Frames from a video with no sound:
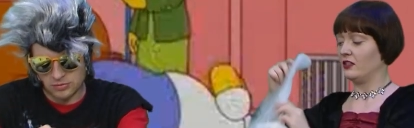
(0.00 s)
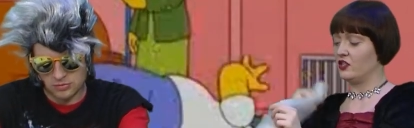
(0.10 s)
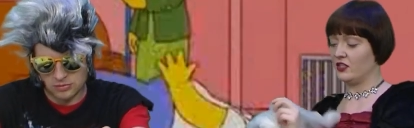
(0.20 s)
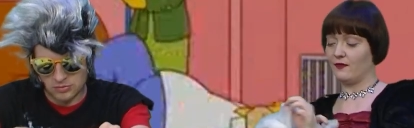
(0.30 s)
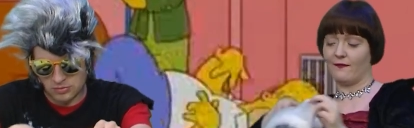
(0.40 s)

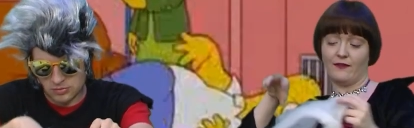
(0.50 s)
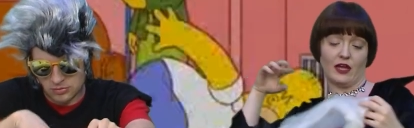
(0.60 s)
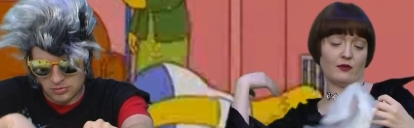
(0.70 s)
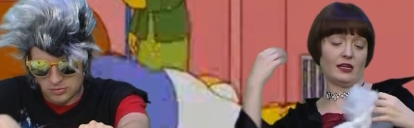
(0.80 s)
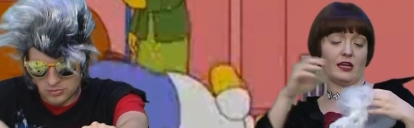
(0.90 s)
Speaker 1: just
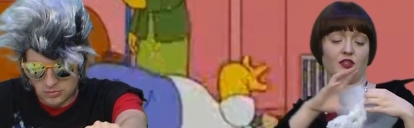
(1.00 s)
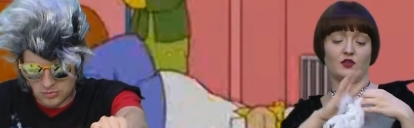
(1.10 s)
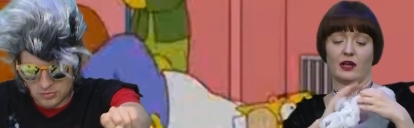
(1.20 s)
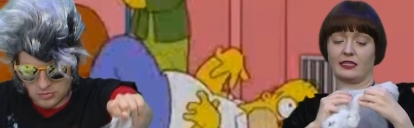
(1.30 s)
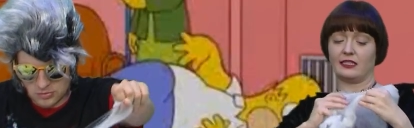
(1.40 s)
very
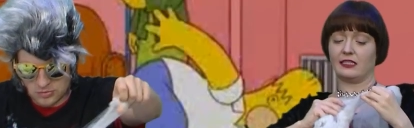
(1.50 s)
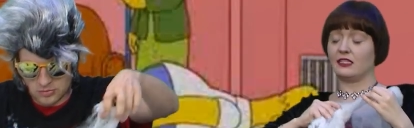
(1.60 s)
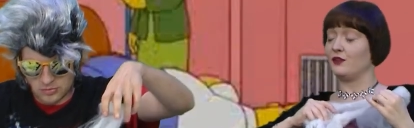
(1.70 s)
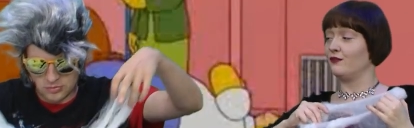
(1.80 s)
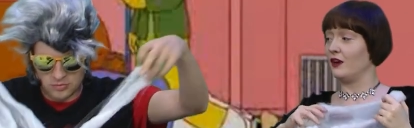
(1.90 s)
attracted
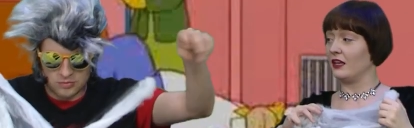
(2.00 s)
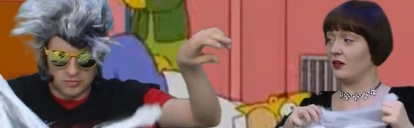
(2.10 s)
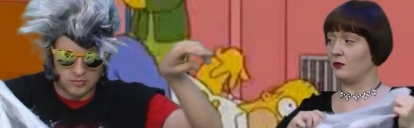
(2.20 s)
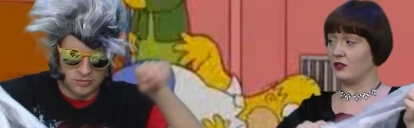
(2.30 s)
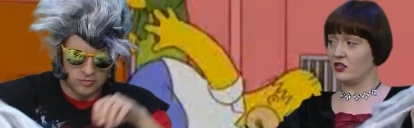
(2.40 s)
to
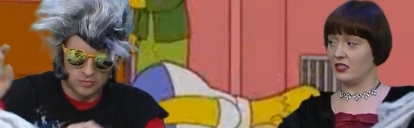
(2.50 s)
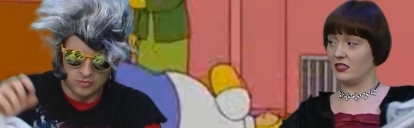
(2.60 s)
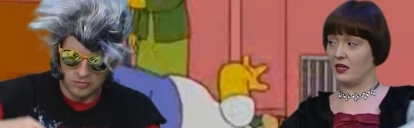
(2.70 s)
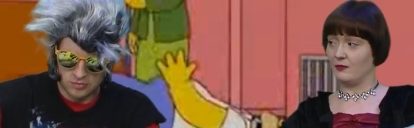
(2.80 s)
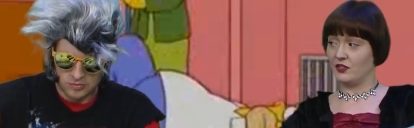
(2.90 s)
fire, which
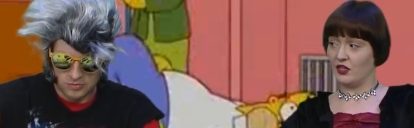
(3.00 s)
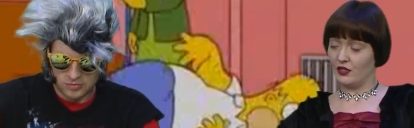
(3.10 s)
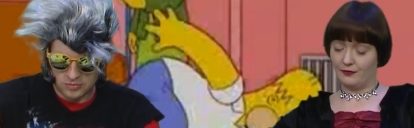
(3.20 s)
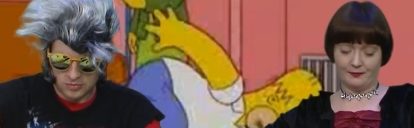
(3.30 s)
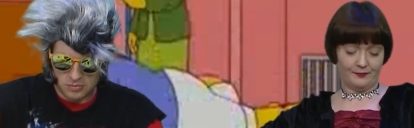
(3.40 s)
is
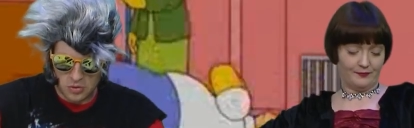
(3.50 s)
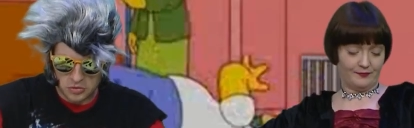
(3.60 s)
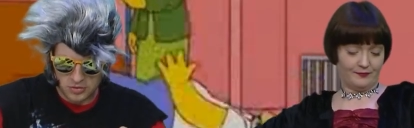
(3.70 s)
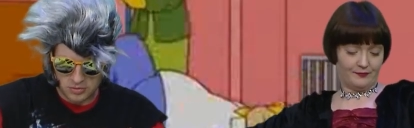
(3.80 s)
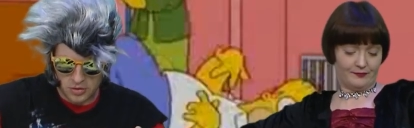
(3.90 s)
absurd.
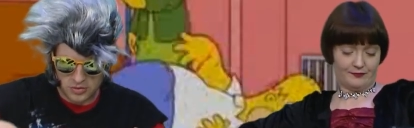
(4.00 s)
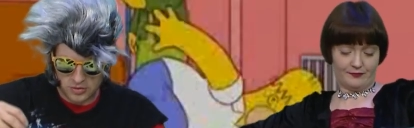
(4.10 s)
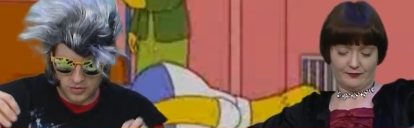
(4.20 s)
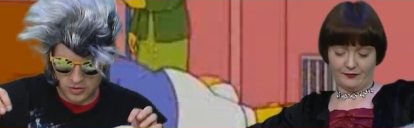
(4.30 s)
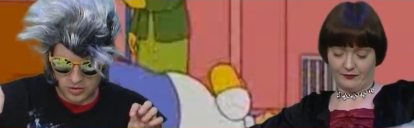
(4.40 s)
Speaker 2: Most
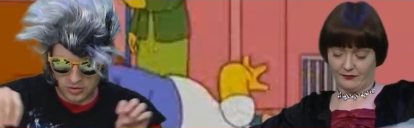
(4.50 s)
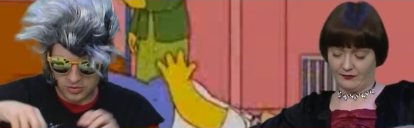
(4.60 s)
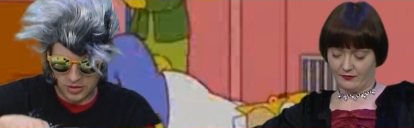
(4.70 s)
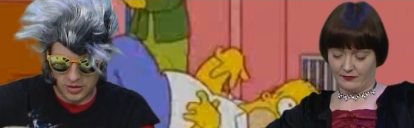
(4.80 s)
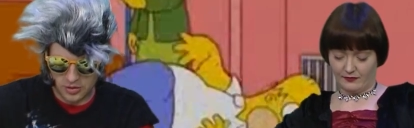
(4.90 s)
most of the
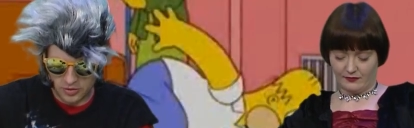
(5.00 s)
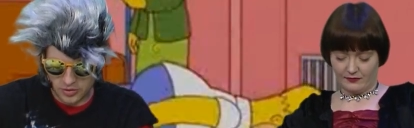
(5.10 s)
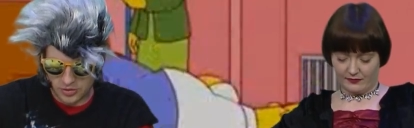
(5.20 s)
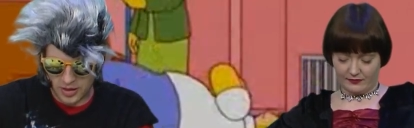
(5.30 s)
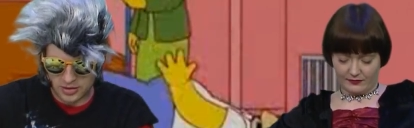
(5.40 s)
children I know
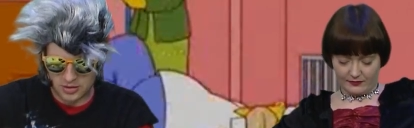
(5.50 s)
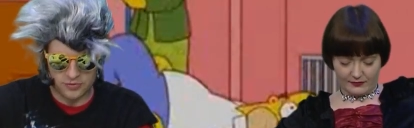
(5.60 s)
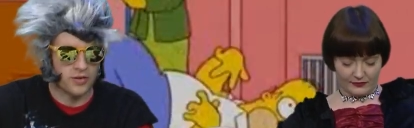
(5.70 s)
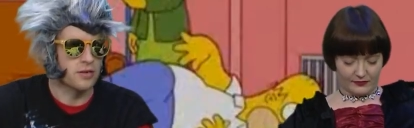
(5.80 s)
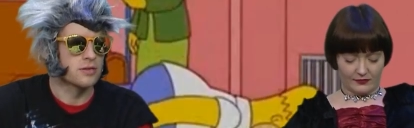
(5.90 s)
are attracted to
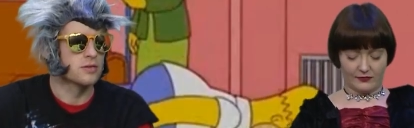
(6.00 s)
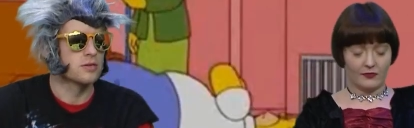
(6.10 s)
fire.